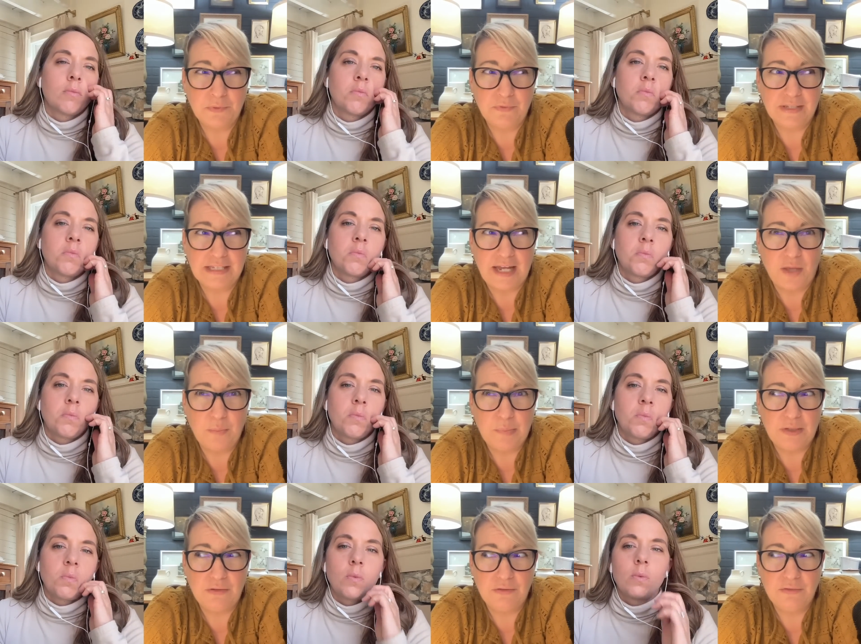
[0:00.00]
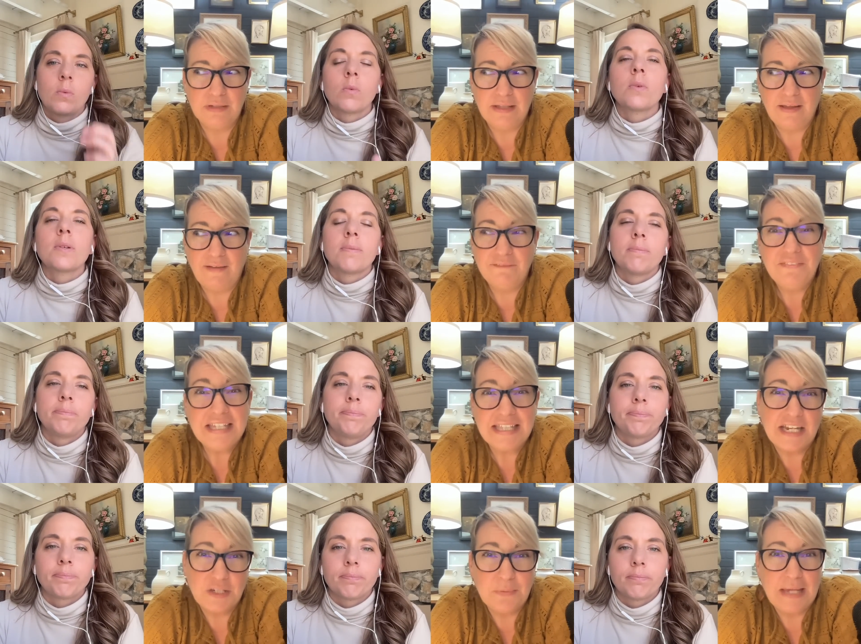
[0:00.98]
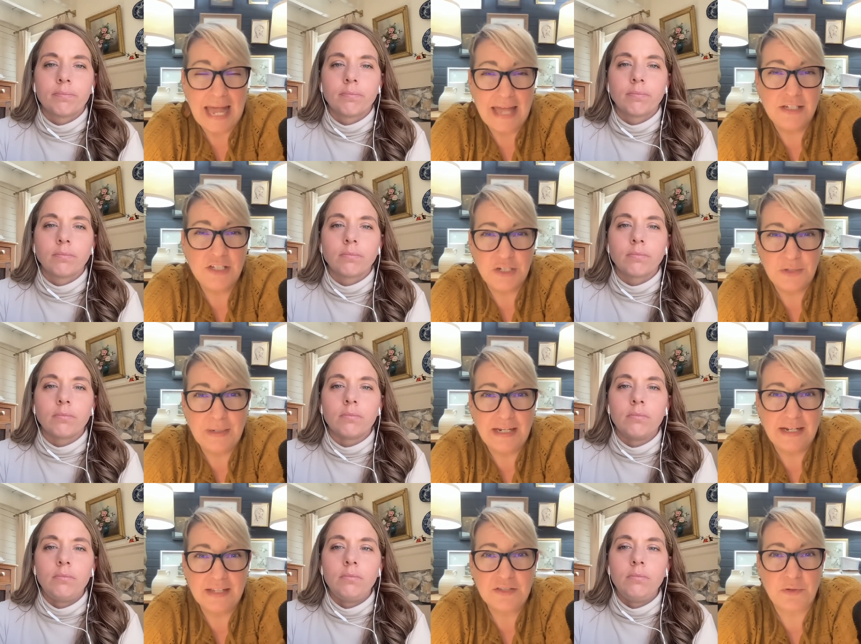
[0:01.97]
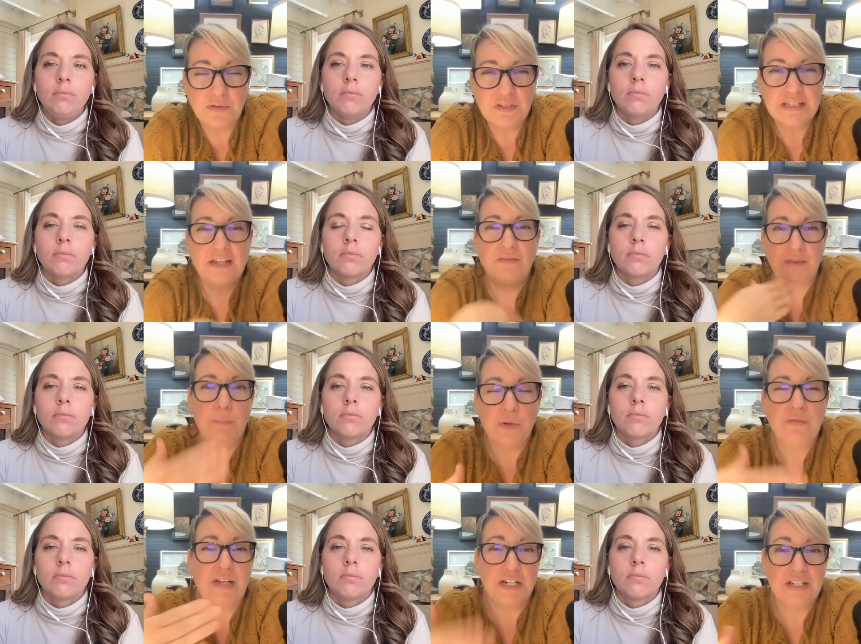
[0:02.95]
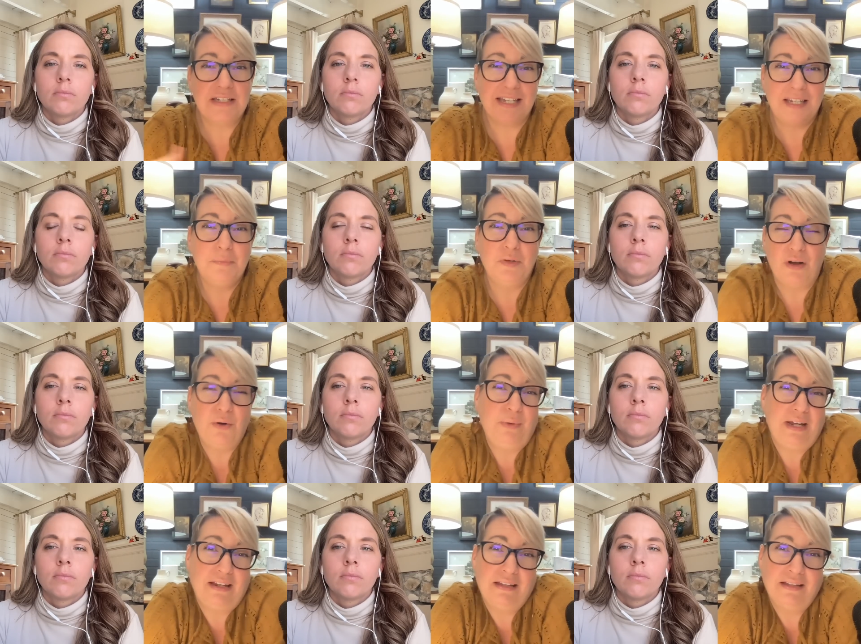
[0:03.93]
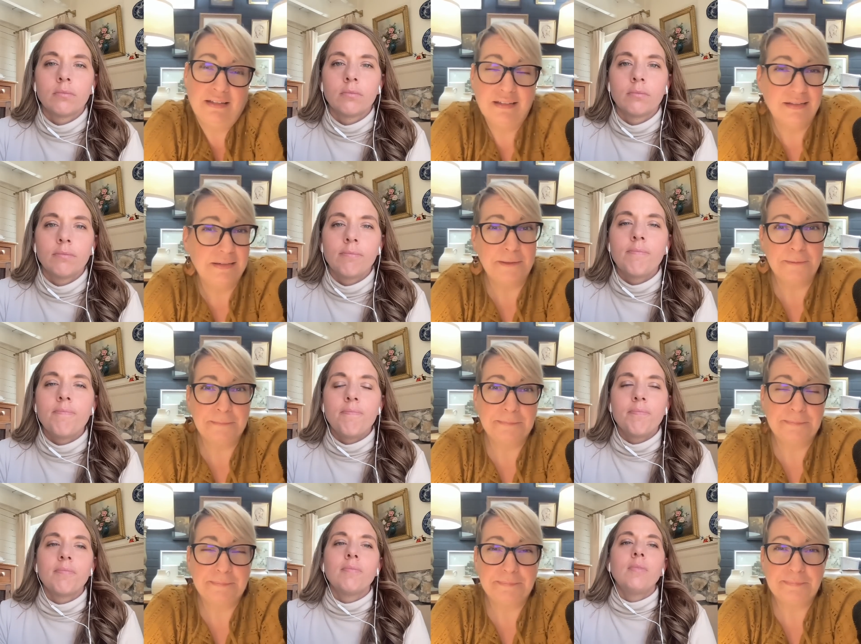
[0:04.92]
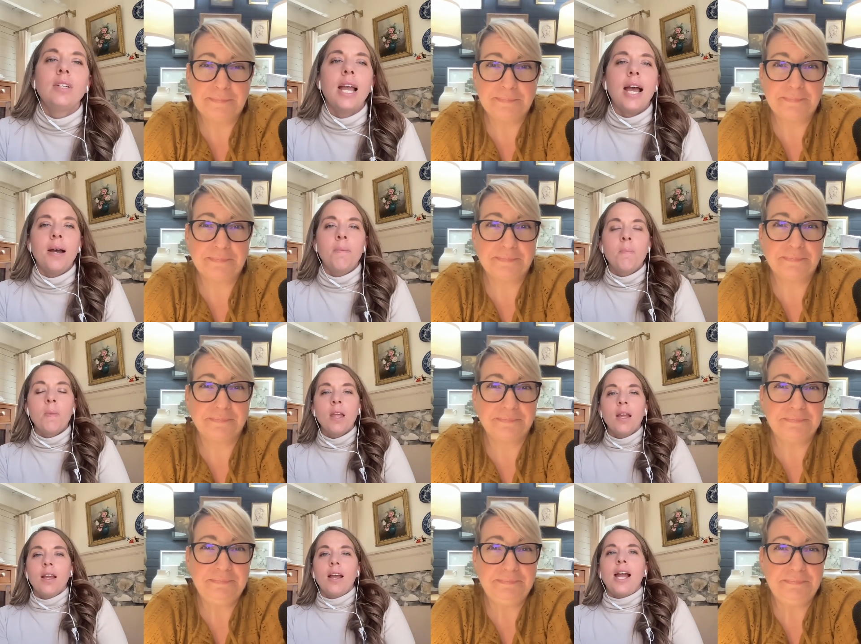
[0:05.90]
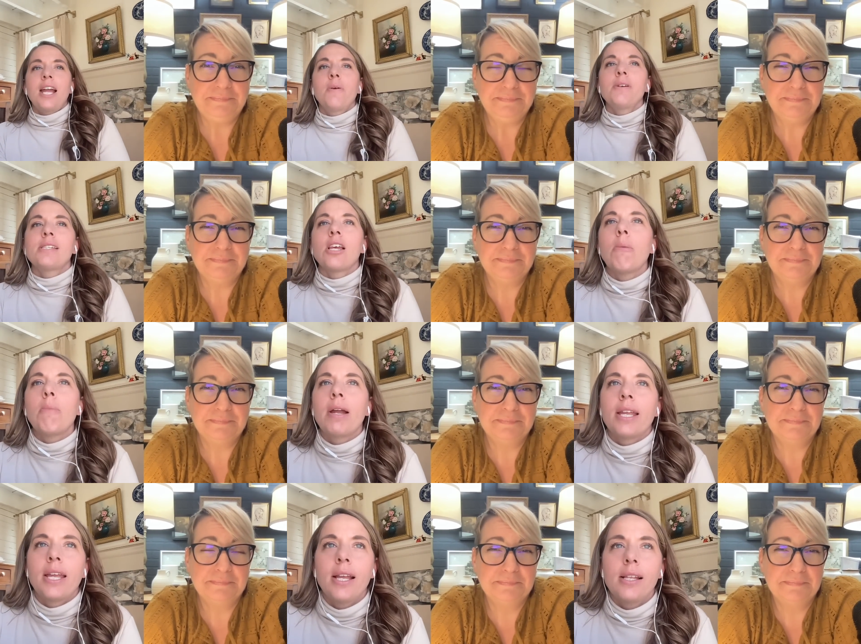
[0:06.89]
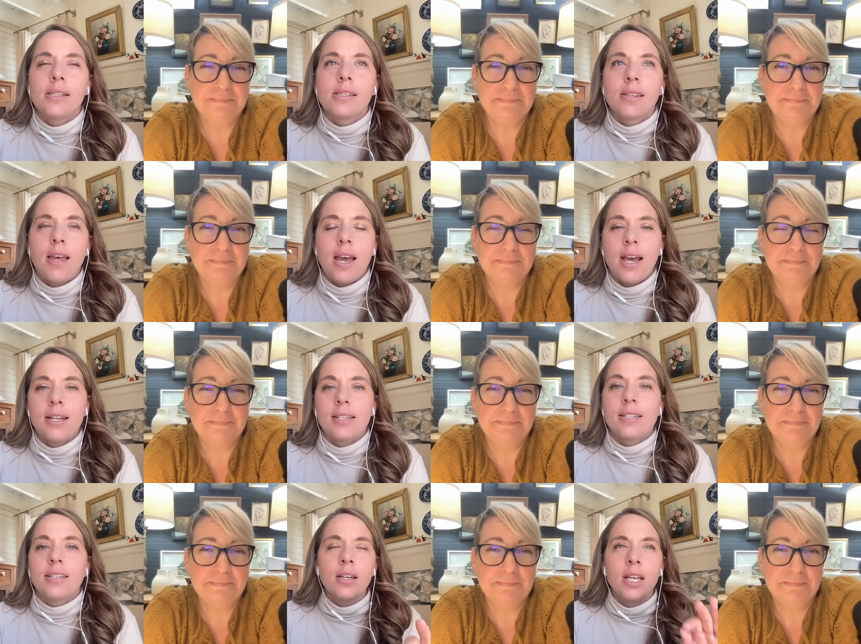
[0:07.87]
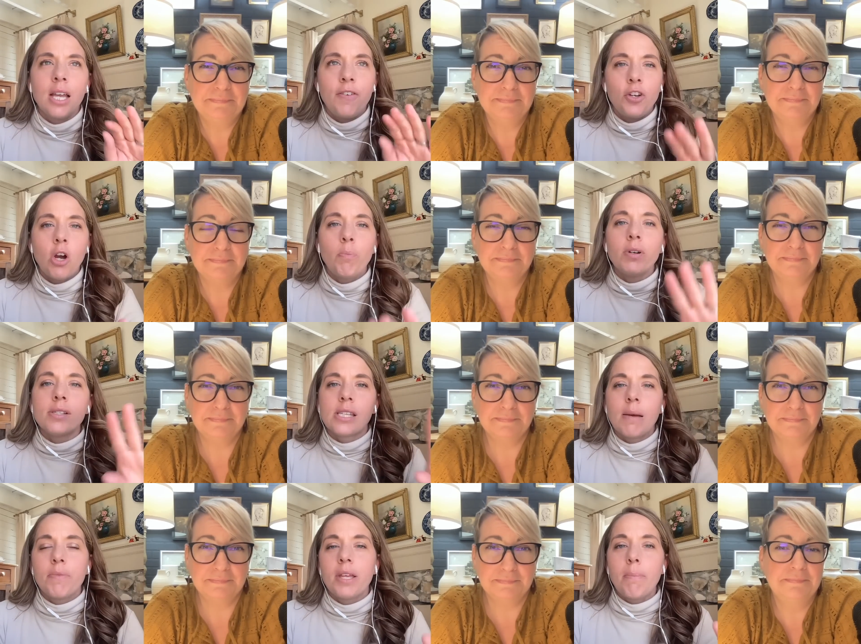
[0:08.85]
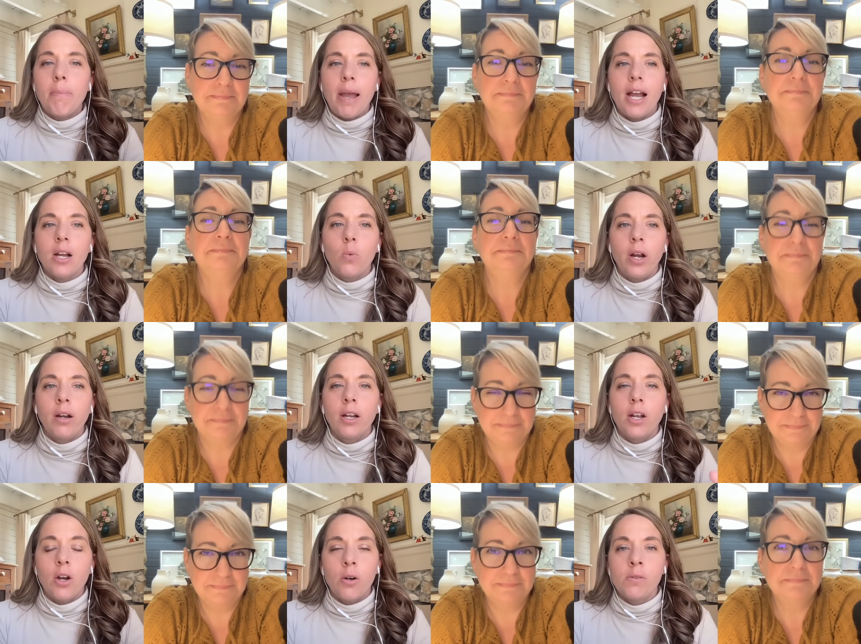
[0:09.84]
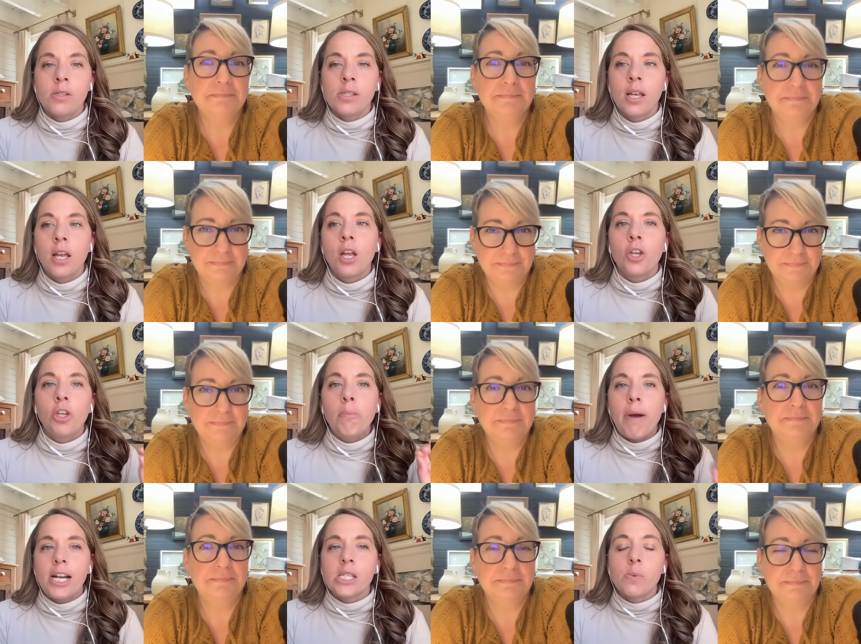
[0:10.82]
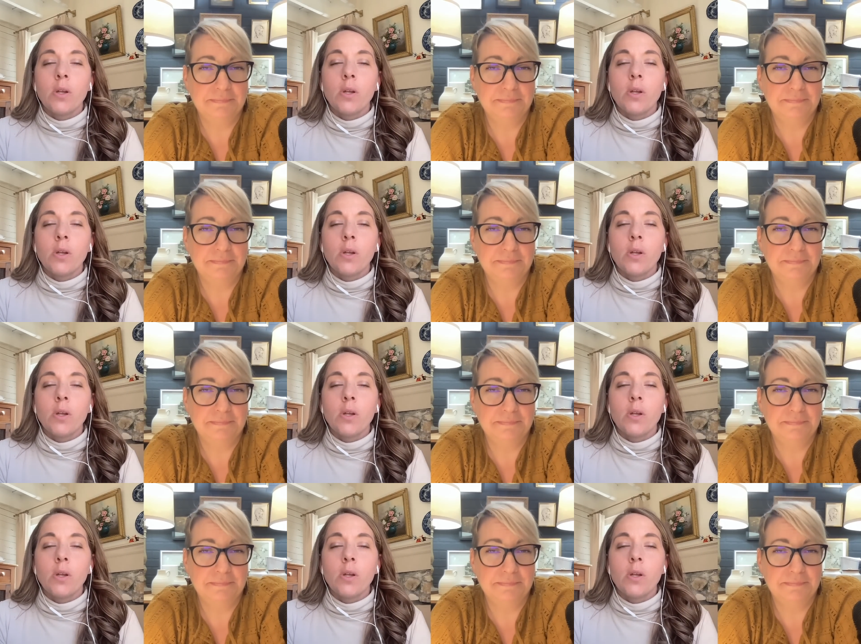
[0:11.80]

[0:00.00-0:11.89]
Speaker 1: will really help you feel like you can do it and sort of just give you the motivation to keep going. Mm -hmm.
Speaker 2: Yeah, I always tell my kids that if you don't put something back where it goes, you might as well